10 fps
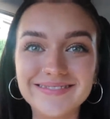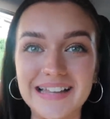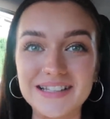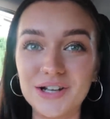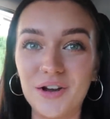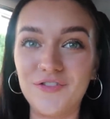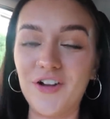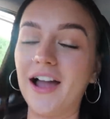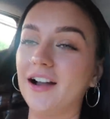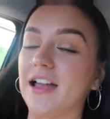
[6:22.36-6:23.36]
That's a lot
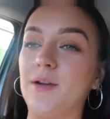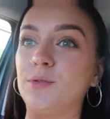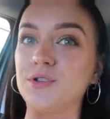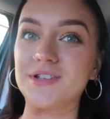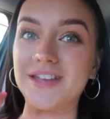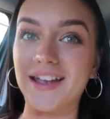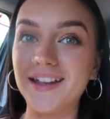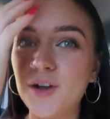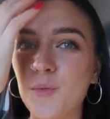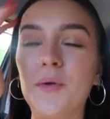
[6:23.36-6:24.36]
of okay, we'll just see.
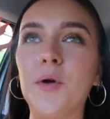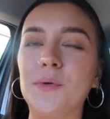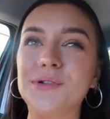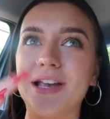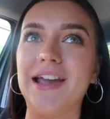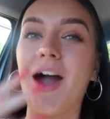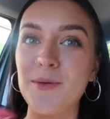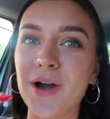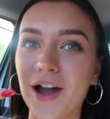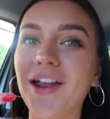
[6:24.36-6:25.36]
Well, not we'll see.
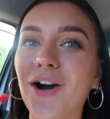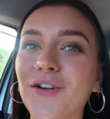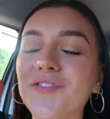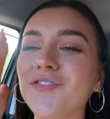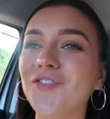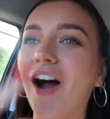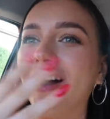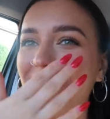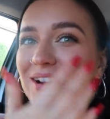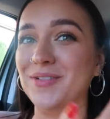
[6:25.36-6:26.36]
I'm cutting it off.
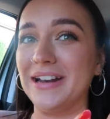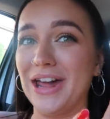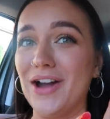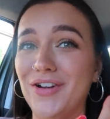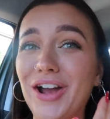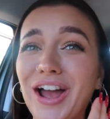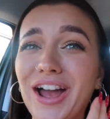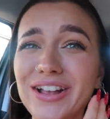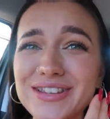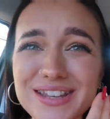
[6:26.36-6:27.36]
Fuck, I'm really nervous.
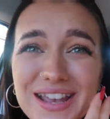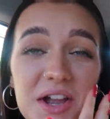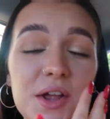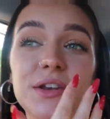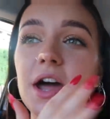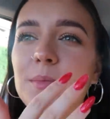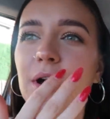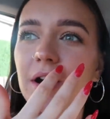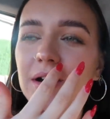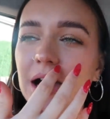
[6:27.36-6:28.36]
No, I'm
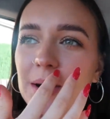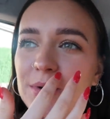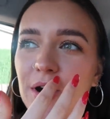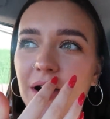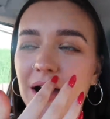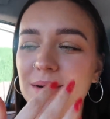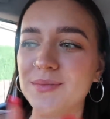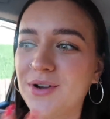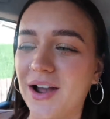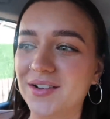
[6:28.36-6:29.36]
not. I'm not.
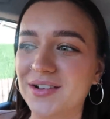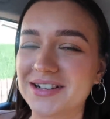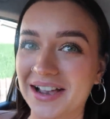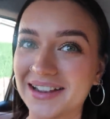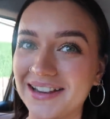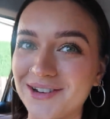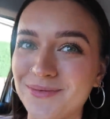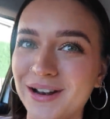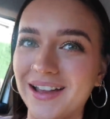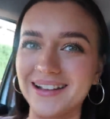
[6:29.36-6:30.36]
I'm kind of excited,
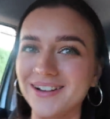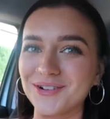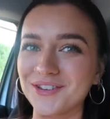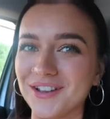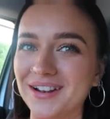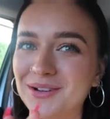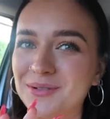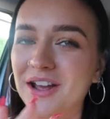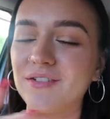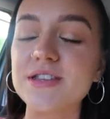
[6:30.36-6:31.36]
but like also a little
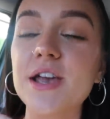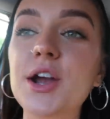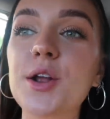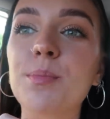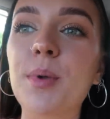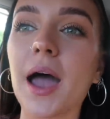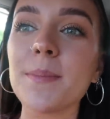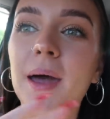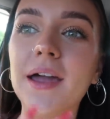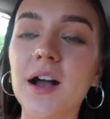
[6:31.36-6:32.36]
bit nervous. But I
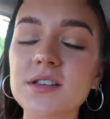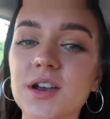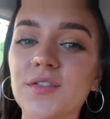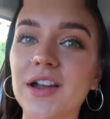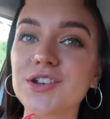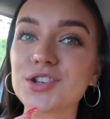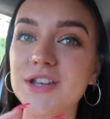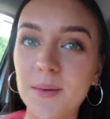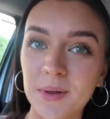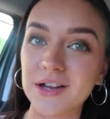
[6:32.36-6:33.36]
might ask her if I can just
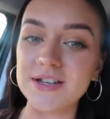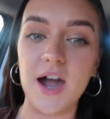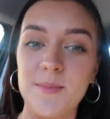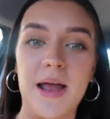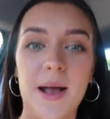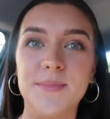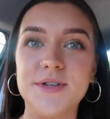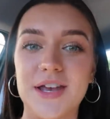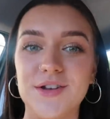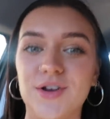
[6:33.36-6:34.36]
set up like a time
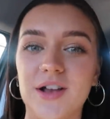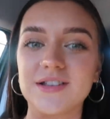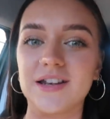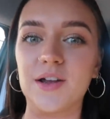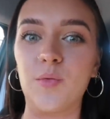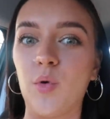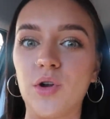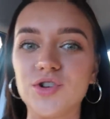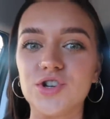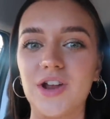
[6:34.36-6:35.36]
lapse and you guys can like
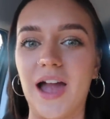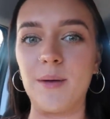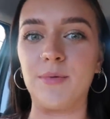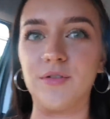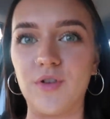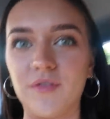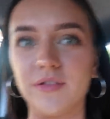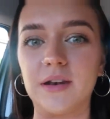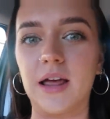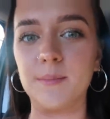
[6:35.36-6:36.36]
watch it happen rather
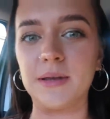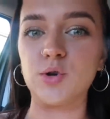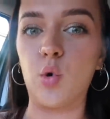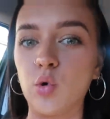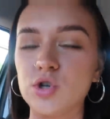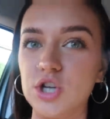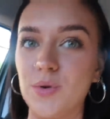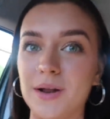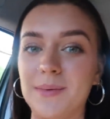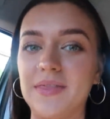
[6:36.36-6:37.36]
than like me talk to you
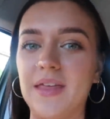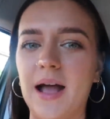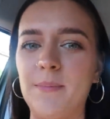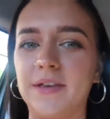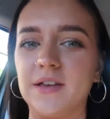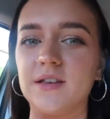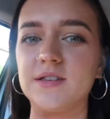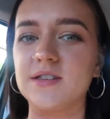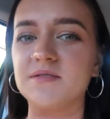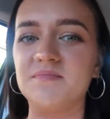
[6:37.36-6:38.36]
when I'm in there,
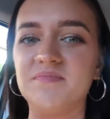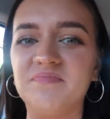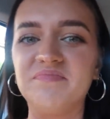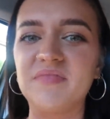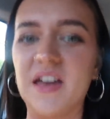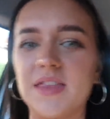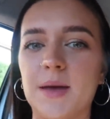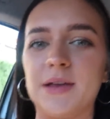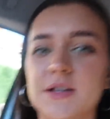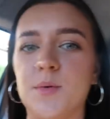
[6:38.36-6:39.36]
because that makes